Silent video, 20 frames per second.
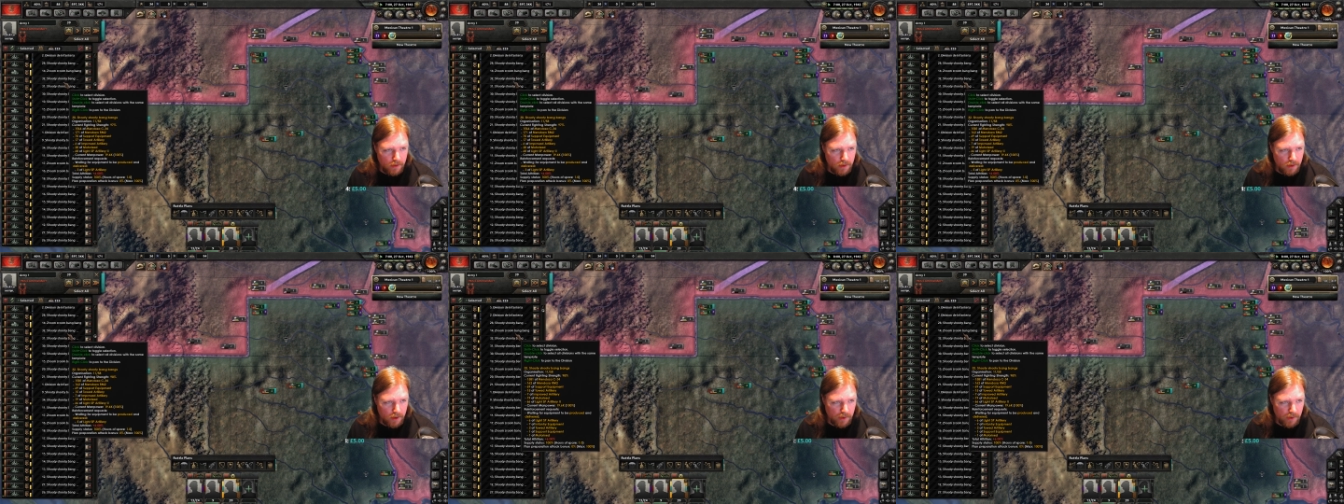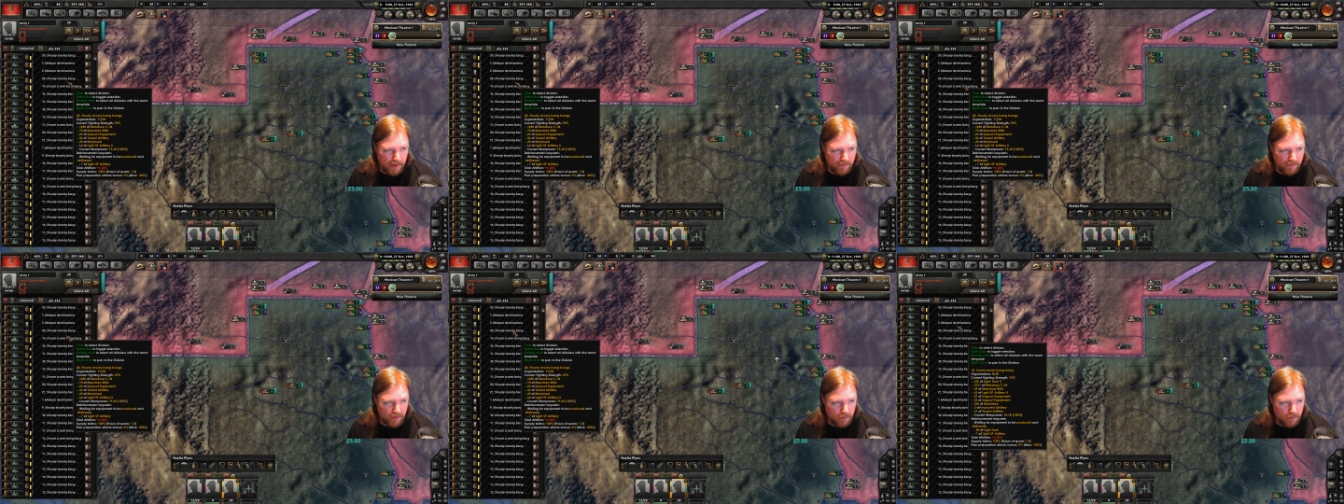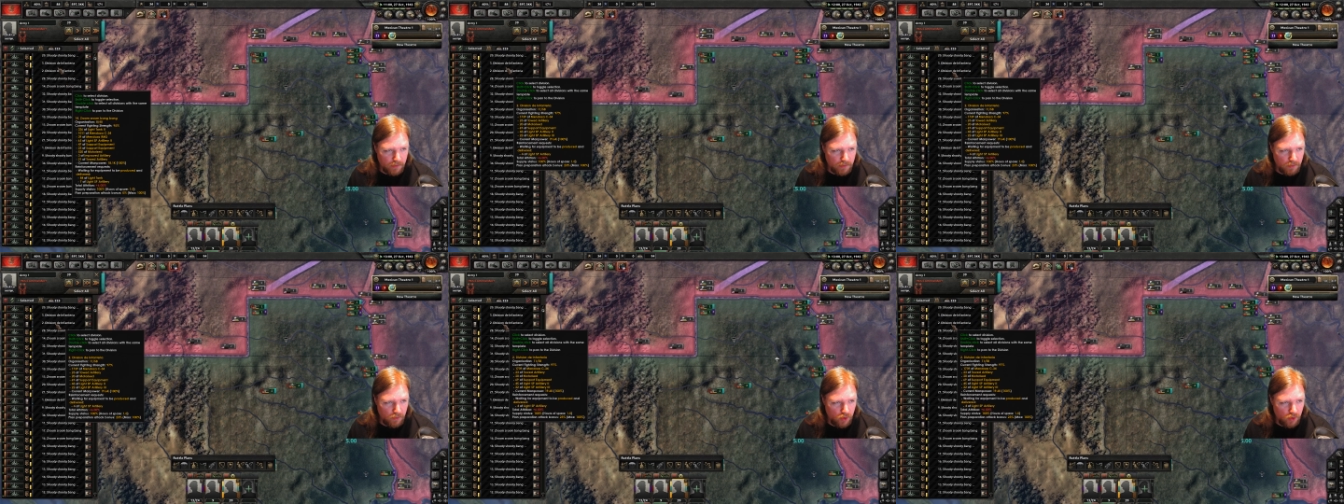We have a
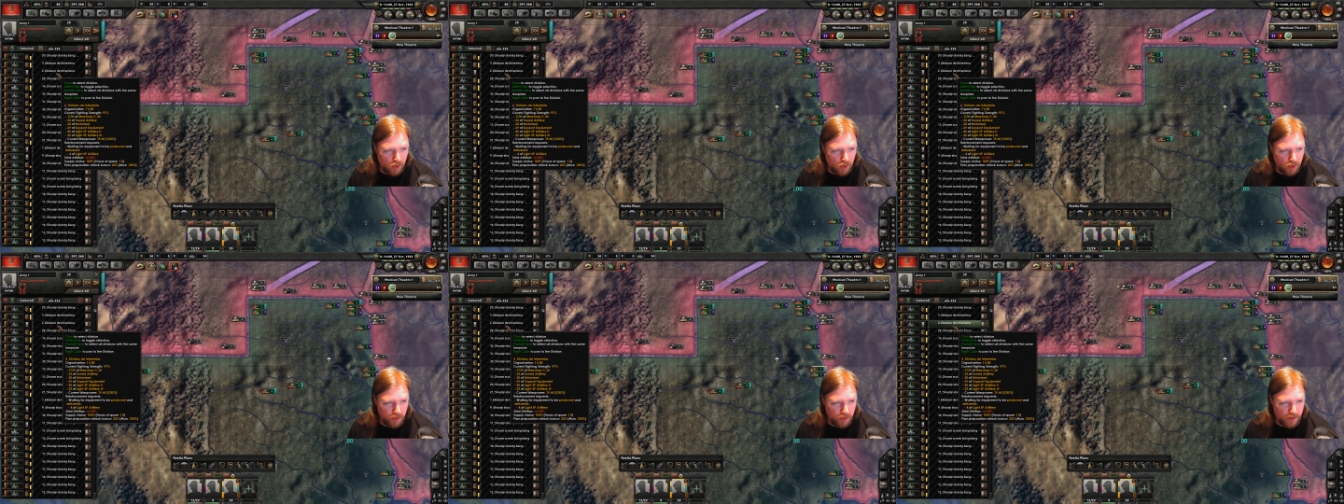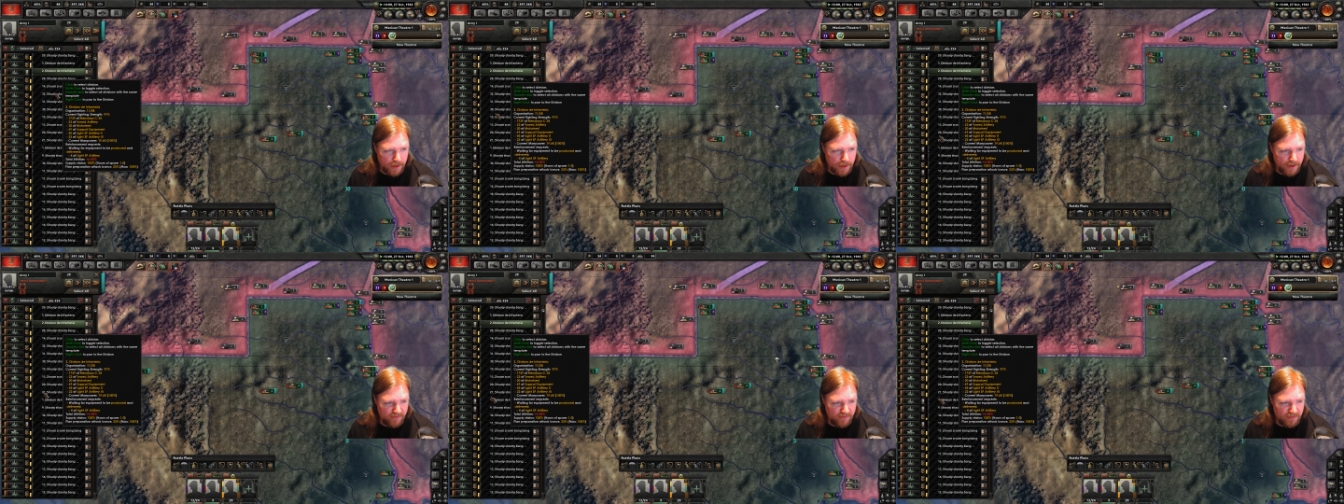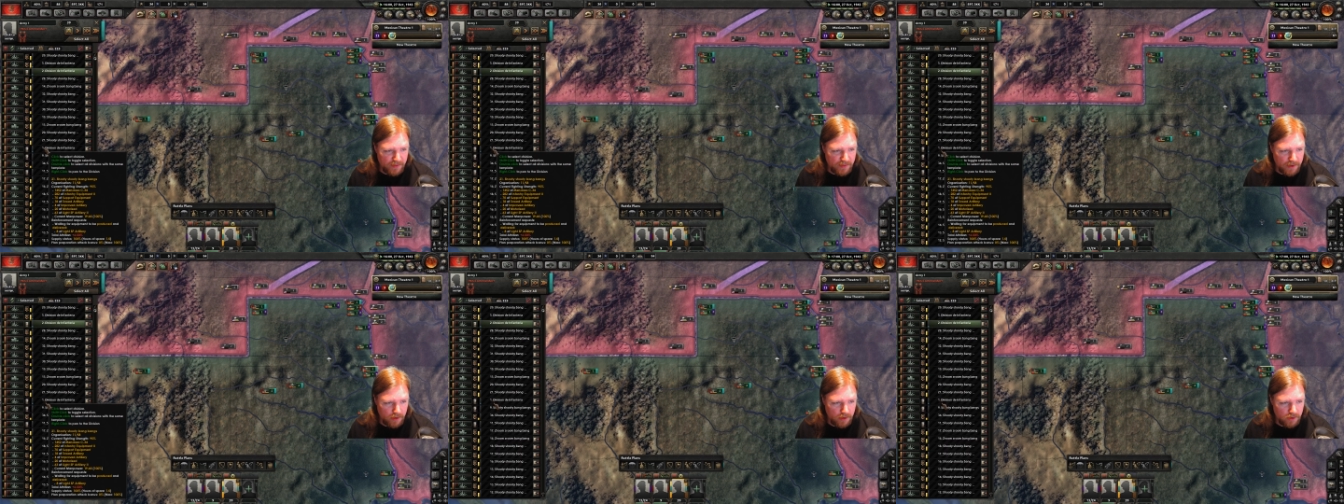couple more who
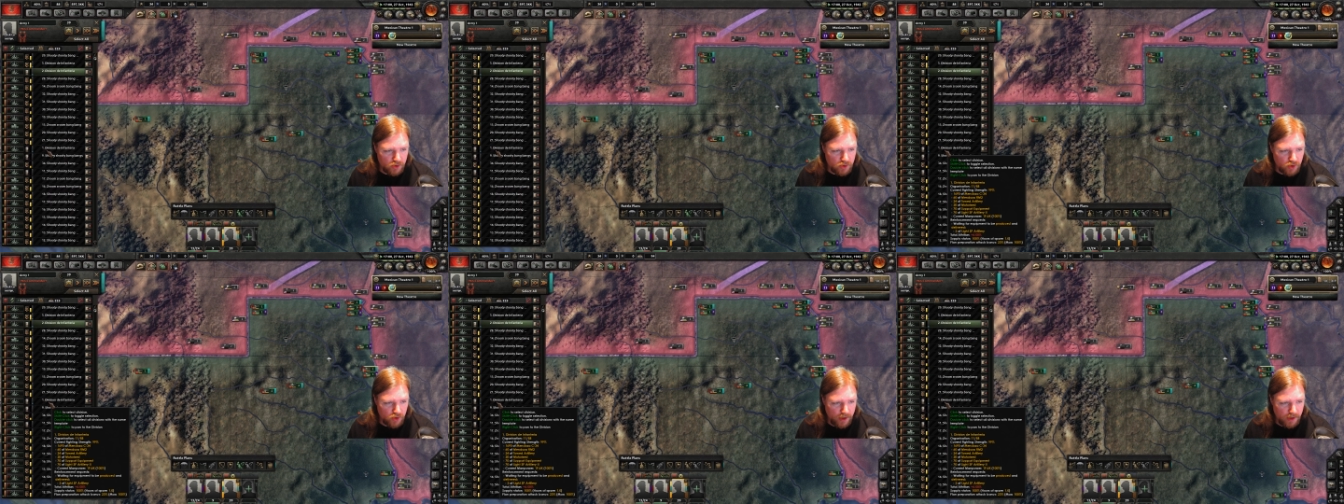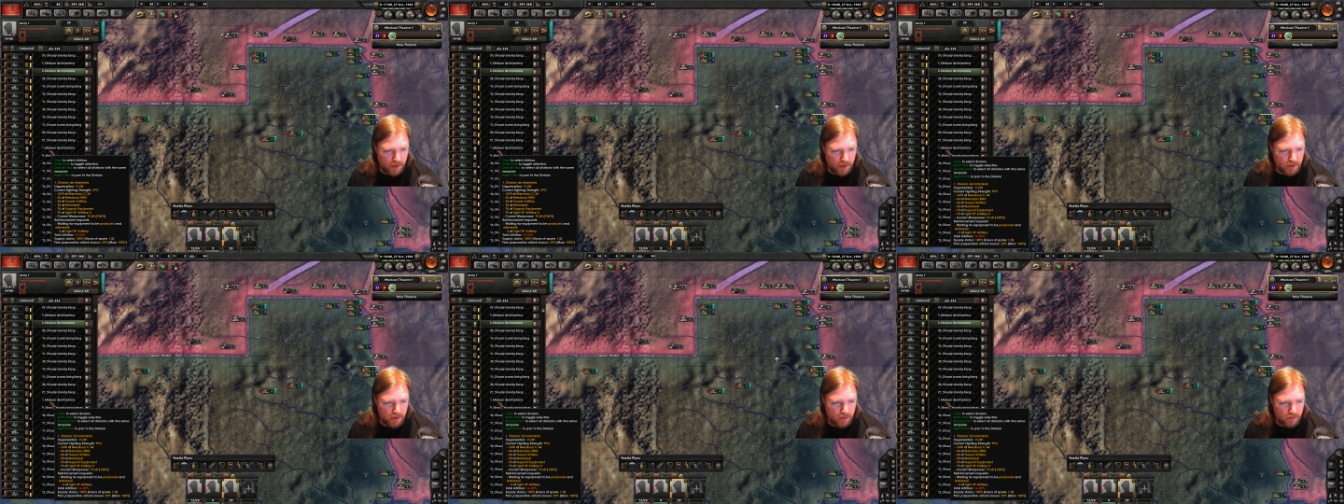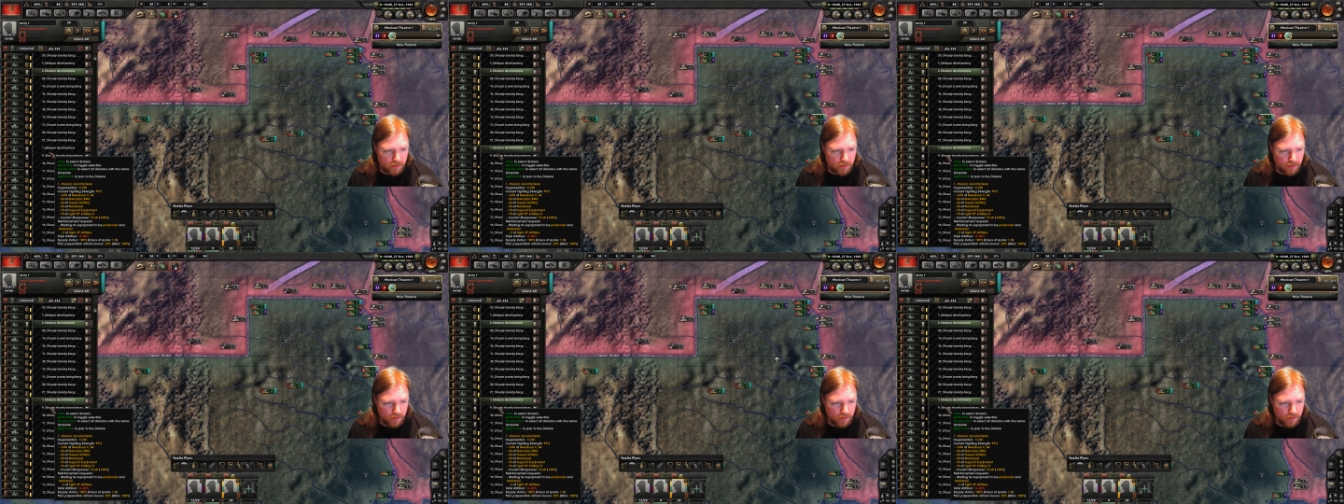have been trained.